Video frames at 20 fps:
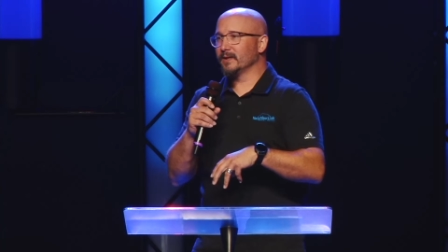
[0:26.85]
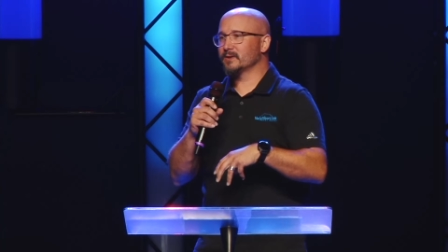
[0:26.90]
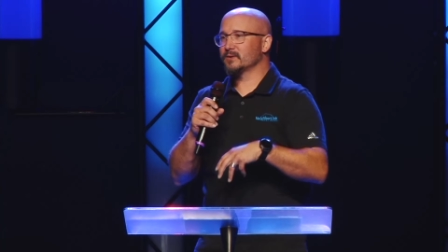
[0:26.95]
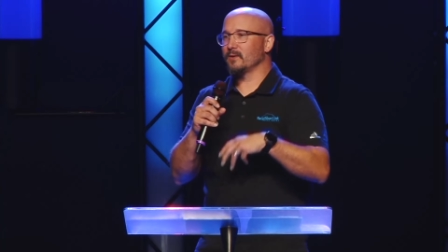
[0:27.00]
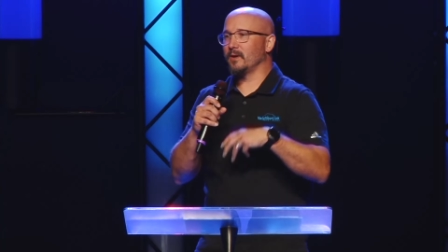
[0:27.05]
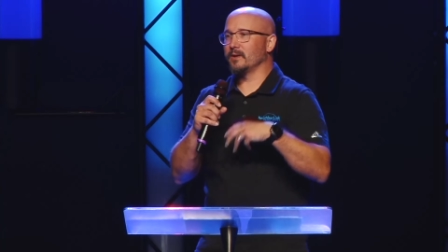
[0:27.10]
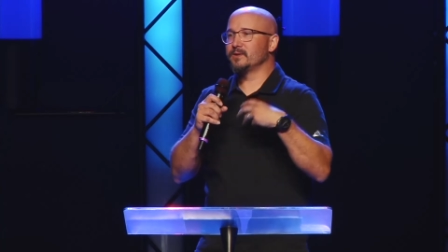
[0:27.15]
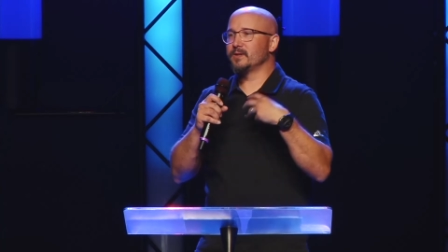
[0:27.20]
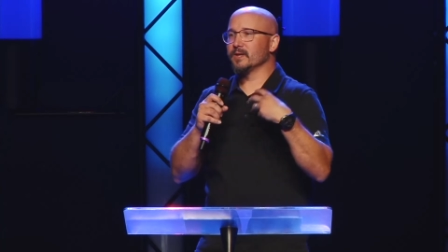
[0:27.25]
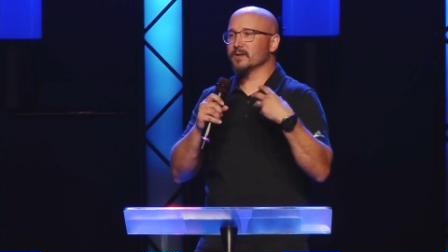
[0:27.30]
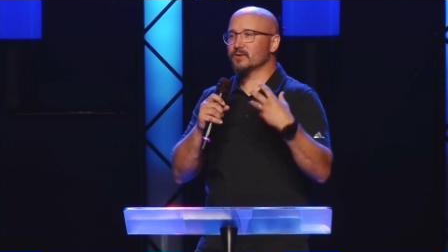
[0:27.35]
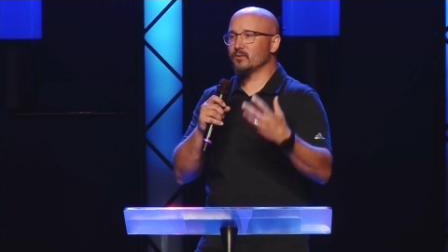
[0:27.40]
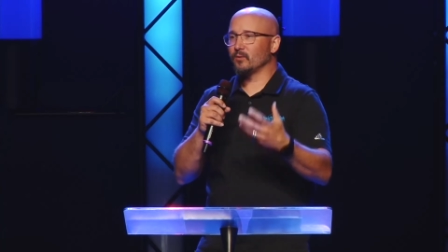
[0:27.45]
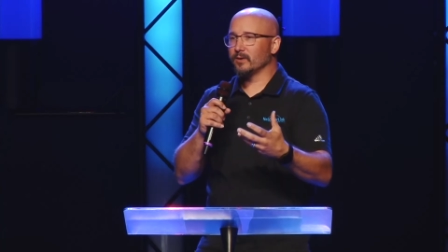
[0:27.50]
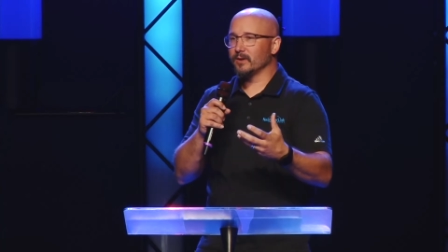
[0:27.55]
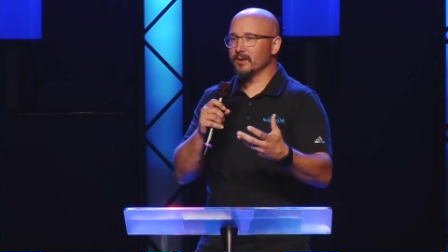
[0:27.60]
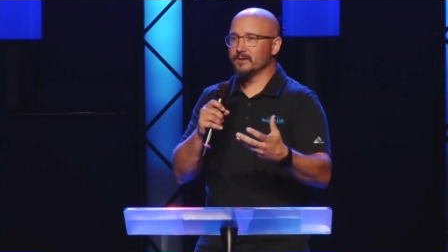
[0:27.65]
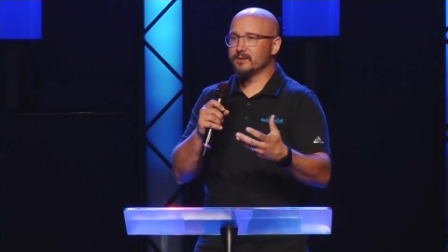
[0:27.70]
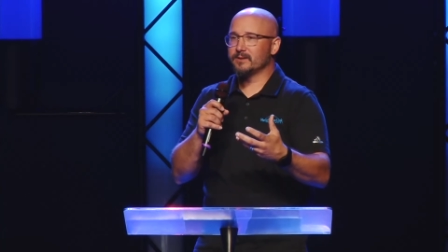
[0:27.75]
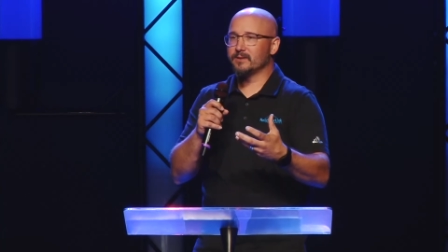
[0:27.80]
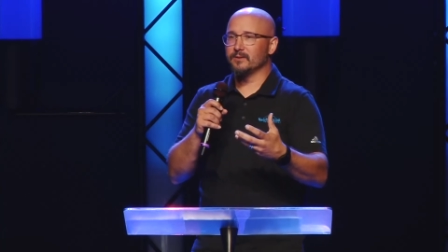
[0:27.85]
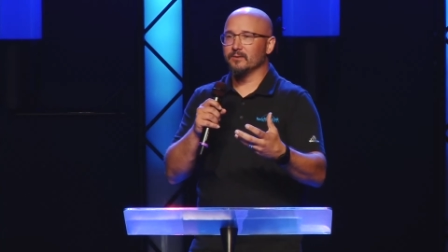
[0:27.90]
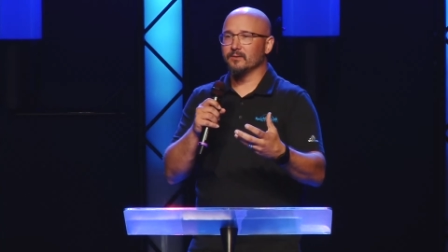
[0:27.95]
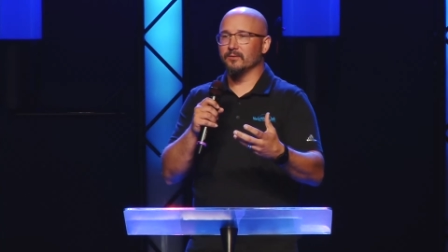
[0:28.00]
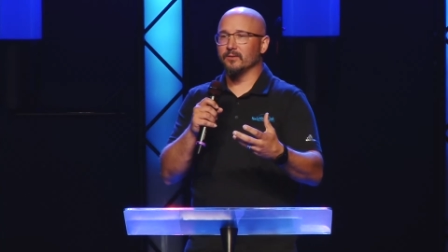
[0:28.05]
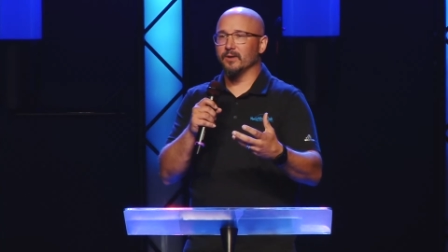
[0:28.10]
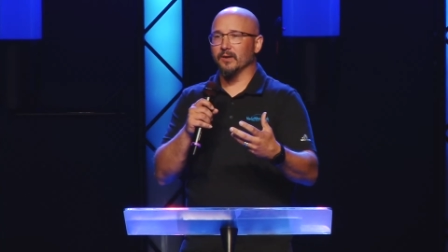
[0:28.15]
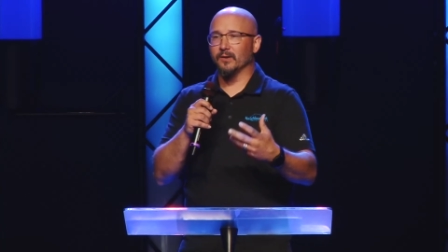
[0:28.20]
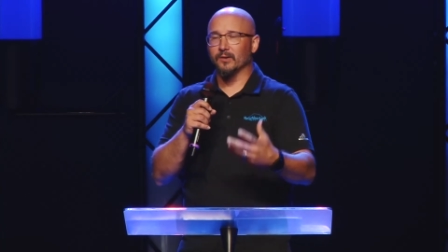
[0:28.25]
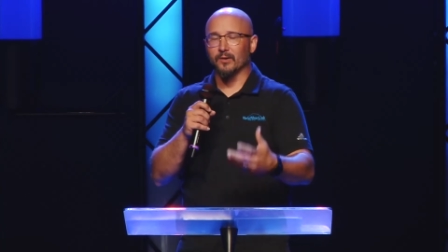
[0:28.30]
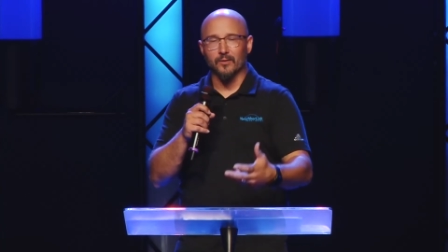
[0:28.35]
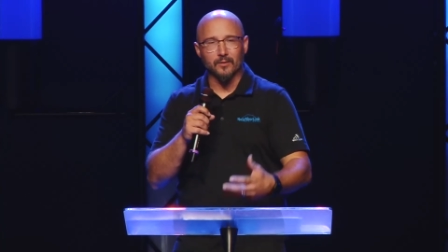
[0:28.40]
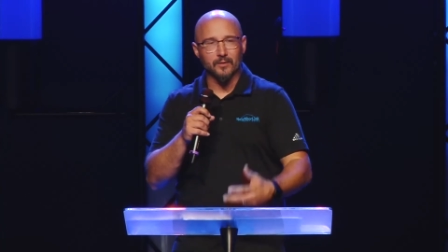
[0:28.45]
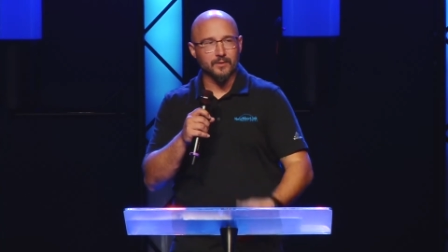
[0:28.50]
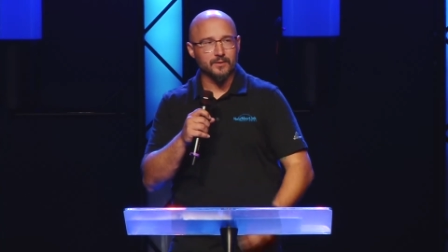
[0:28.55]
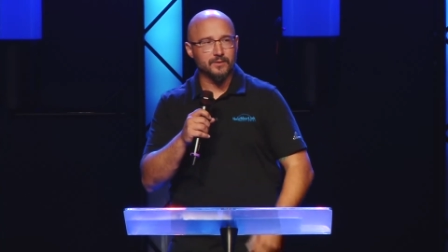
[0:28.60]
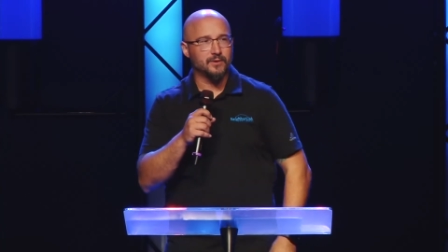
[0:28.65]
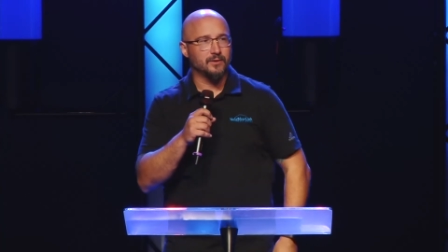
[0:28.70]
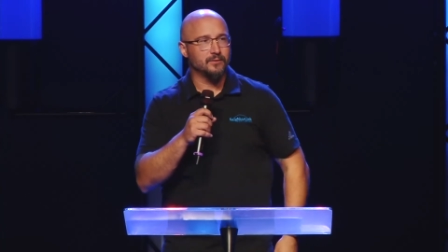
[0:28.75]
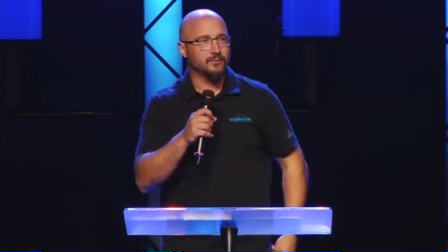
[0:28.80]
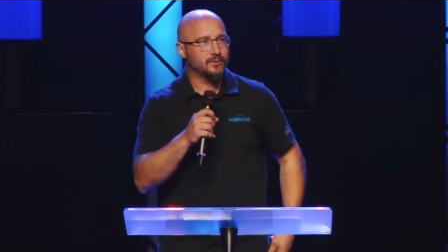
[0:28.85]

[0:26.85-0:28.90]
so I just wanted to encourage you,